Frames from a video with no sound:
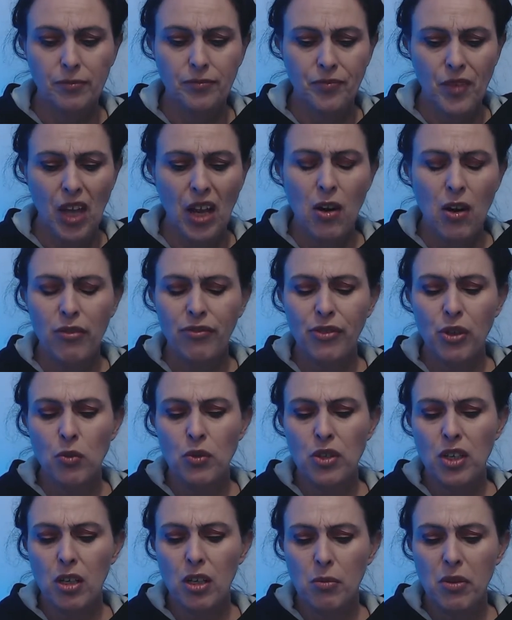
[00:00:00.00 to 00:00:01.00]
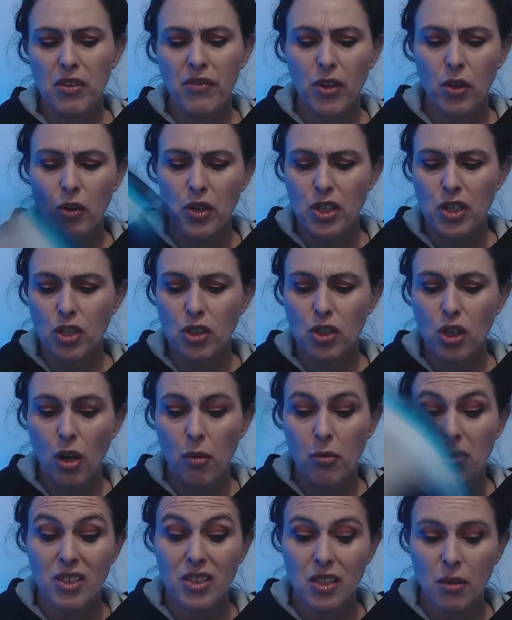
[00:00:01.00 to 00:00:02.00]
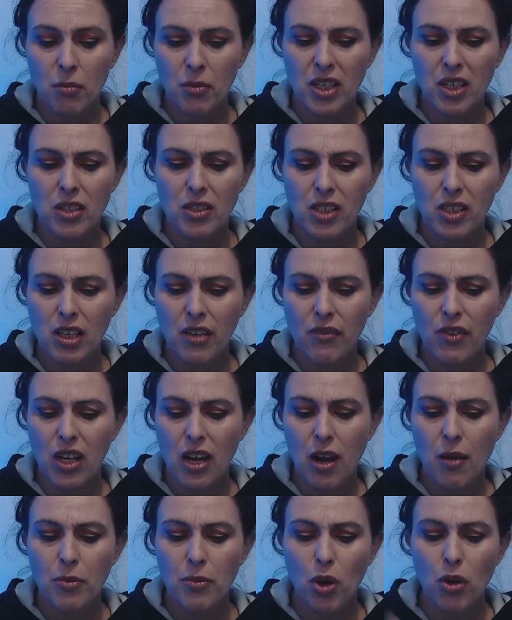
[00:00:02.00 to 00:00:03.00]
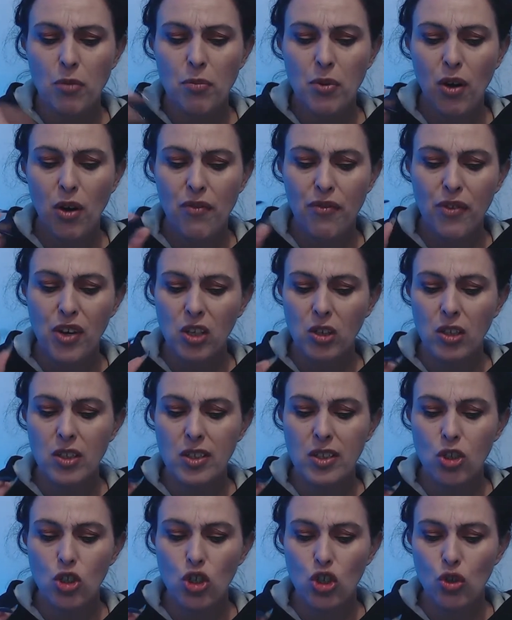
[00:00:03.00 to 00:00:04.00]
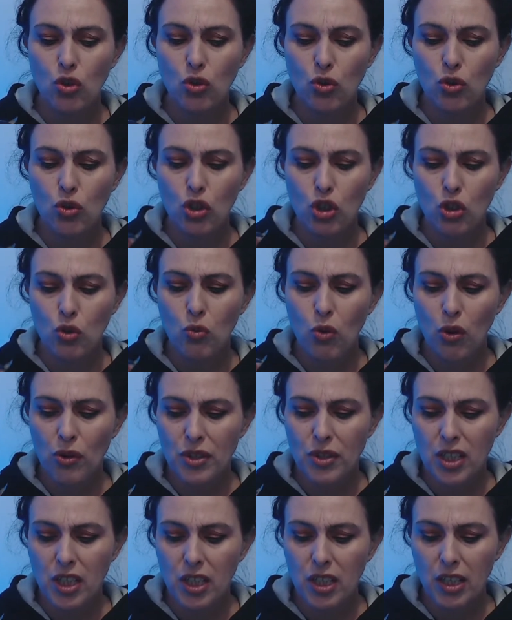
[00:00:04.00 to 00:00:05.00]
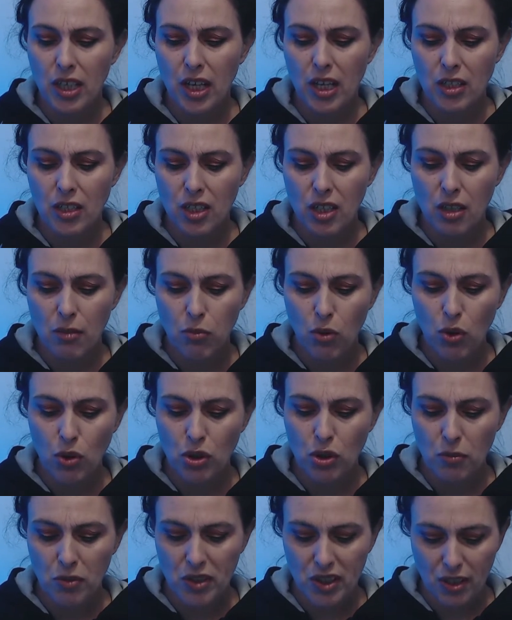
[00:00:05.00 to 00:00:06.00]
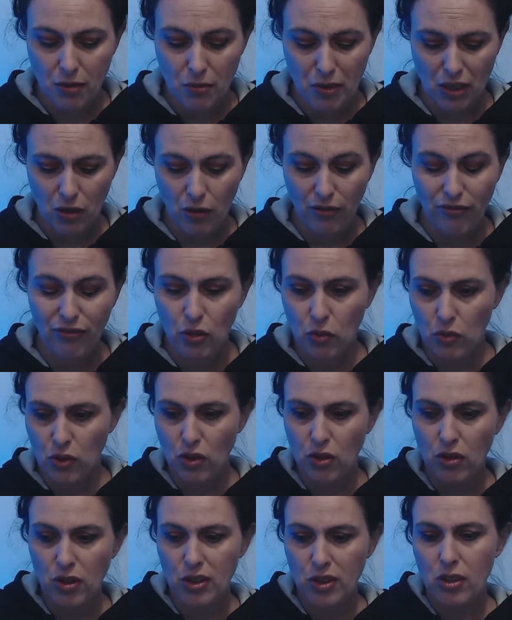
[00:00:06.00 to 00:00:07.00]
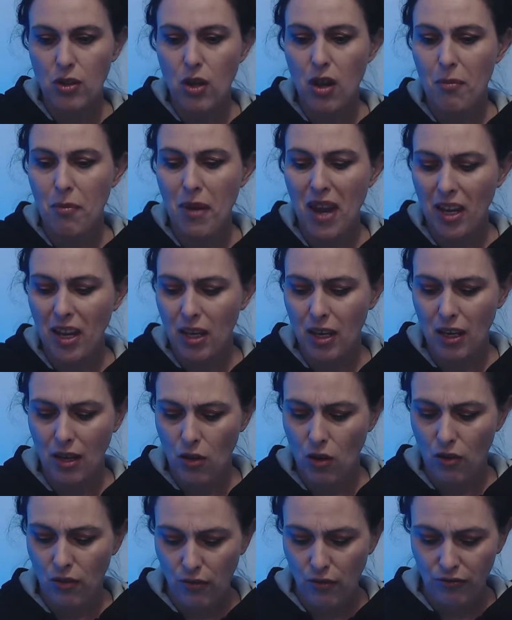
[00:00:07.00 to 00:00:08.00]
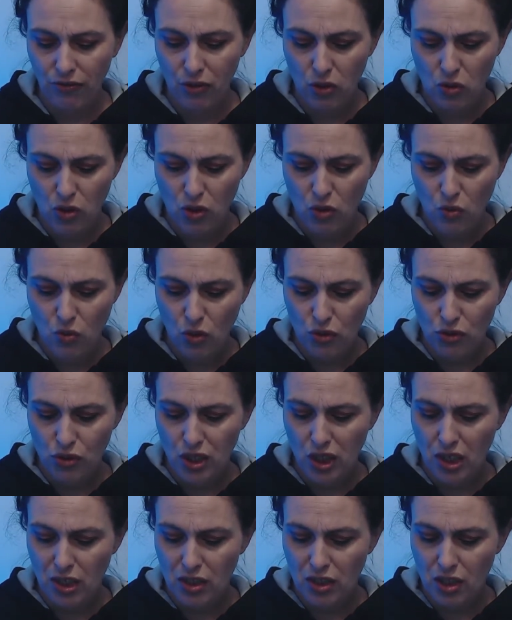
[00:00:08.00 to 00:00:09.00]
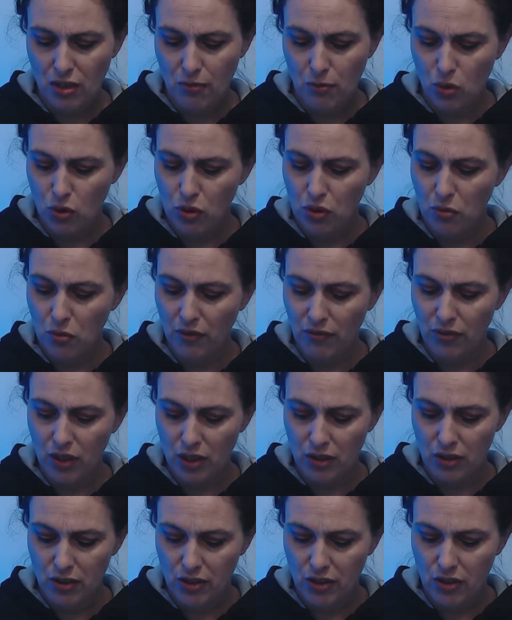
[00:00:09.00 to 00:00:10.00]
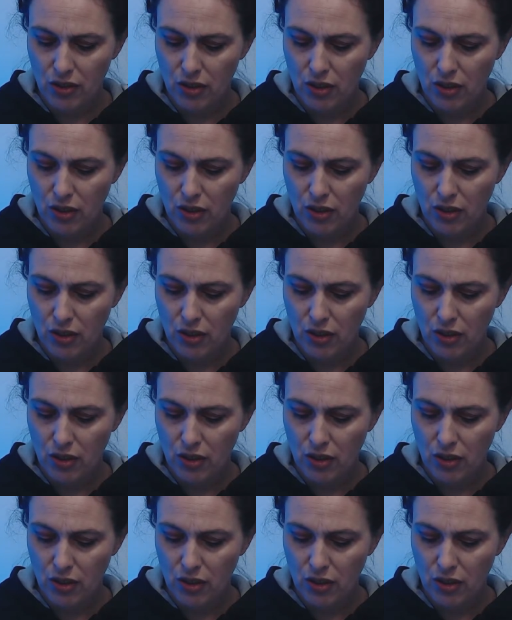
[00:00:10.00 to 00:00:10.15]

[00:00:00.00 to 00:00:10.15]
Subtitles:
And I feel you're going to be very determined. Somebody isn't giving up though, but I feel it's you. You want to get to the bottom of something, and I feel you, it's like pecking. I feel you want to get to the bottom of this.